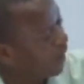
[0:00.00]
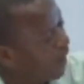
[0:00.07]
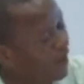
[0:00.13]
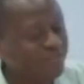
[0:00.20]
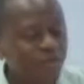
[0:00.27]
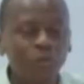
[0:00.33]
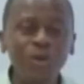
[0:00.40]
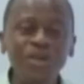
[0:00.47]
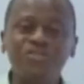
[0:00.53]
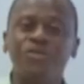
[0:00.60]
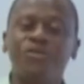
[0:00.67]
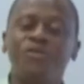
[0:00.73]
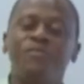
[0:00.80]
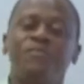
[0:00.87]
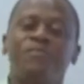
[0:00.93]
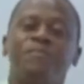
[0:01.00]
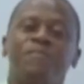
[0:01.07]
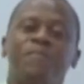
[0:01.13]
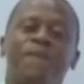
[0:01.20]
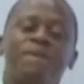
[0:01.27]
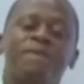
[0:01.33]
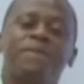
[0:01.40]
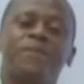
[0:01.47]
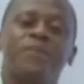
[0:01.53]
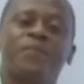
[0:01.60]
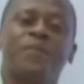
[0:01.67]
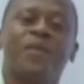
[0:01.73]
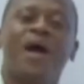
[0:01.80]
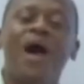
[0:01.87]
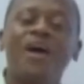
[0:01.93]
has a reason,
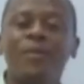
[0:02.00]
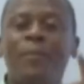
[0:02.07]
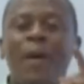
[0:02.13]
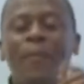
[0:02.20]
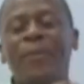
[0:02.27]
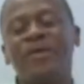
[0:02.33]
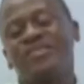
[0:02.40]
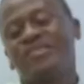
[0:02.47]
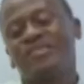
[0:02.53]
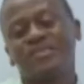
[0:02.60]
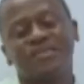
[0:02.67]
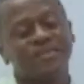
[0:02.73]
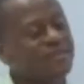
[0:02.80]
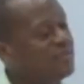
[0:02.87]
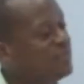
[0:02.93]
has a purpose.